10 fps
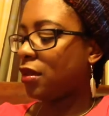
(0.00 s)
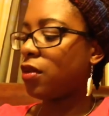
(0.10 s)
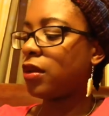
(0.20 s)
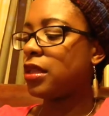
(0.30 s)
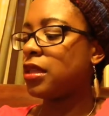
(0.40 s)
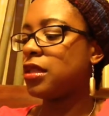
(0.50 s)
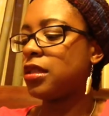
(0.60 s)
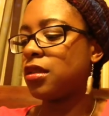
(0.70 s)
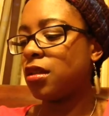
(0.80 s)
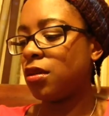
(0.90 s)
Okay, this
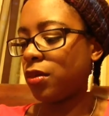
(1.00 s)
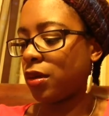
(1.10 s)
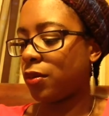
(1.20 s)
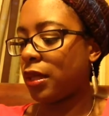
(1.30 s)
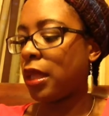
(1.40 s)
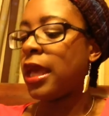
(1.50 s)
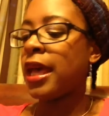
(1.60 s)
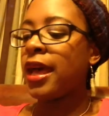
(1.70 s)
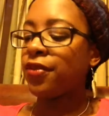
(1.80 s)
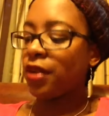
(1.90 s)
isn't going to work well.
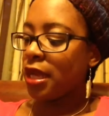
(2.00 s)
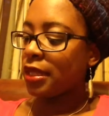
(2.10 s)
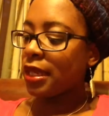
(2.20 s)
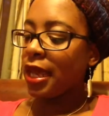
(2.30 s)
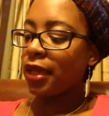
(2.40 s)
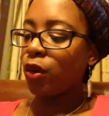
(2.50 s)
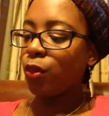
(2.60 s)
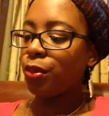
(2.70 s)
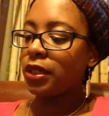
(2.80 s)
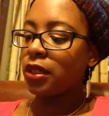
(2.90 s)
I forgot that I had
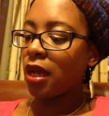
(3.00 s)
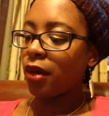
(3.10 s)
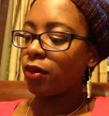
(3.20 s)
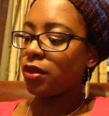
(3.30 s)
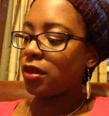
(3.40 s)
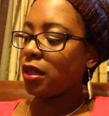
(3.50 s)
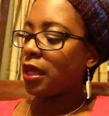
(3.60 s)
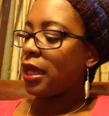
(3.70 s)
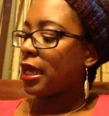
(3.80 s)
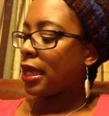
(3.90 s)
opened it out
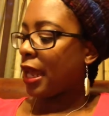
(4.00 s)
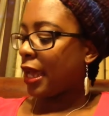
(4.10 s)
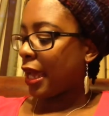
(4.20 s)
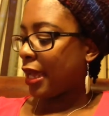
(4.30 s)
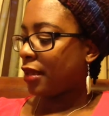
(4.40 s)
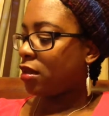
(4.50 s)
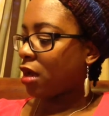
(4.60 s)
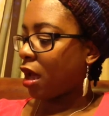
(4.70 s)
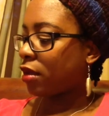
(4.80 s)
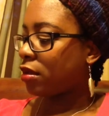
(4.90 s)
and I had
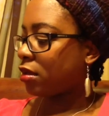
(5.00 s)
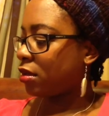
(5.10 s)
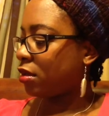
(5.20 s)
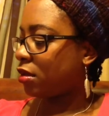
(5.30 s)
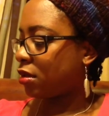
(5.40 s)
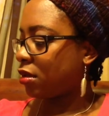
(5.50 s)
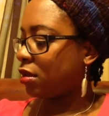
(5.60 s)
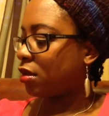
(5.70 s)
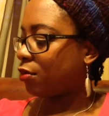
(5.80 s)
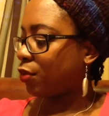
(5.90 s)
not
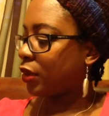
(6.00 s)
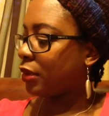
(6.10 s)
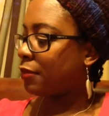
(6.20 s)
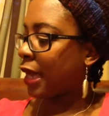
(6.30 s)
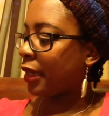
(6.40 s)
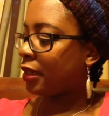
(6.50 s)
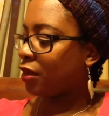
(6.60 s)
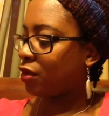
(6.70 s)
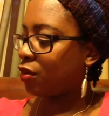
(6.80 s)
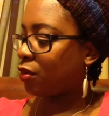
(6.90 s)
put it back
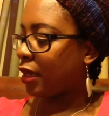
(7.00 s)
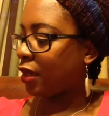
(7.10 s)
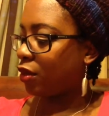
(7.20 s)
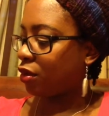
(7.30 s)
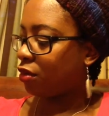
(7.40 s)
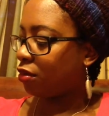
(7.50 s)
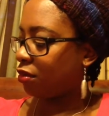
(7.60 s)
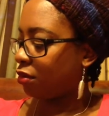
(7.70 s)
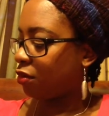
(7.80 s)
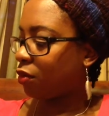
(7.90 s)
into a good
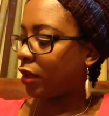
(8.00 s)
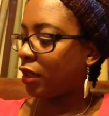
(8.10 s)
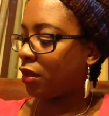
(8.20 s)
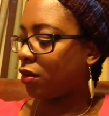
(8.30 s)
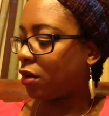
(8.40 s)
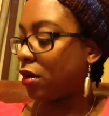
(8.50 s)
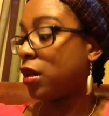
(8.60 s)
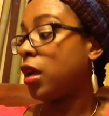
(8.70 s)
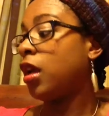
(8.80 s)
working order.